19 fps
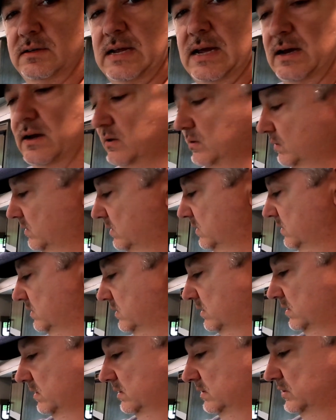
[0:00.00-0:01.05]
down
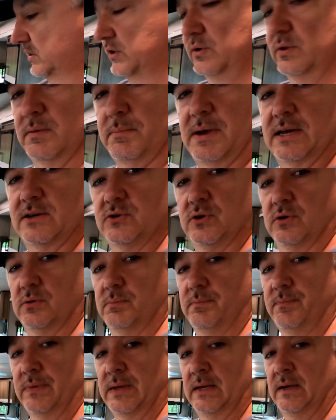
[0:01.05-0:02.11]
to the
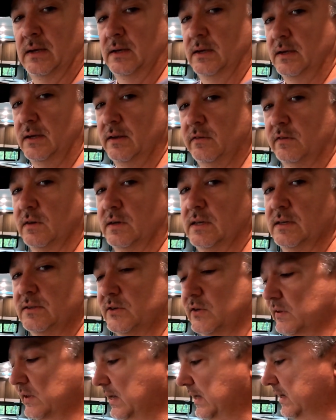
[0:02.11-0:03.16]
bedroom isn't
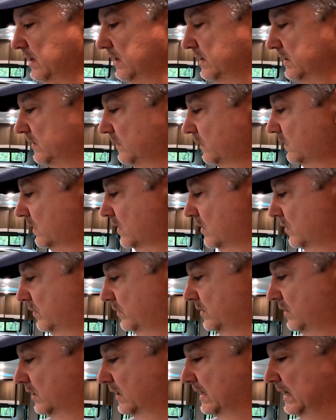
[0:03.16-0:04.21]
insulated, and so
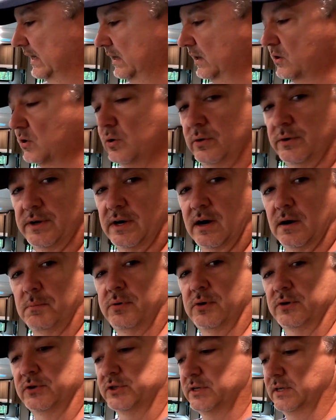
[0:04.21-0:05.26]
you're getting cold air
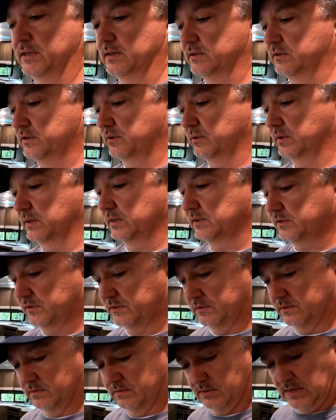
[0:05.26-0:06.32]
pushed into
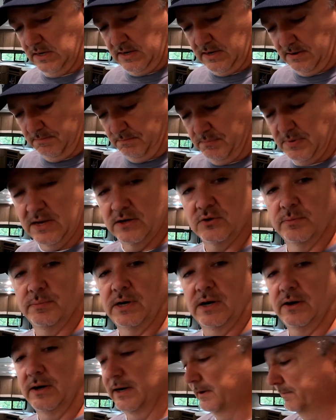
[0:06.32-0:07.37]
this bedroom
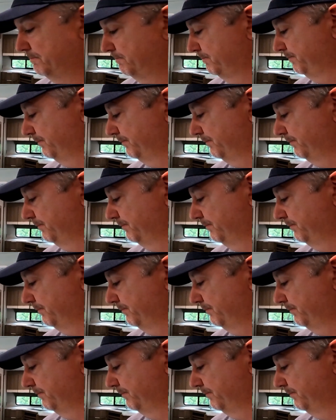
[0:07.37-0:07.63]
area.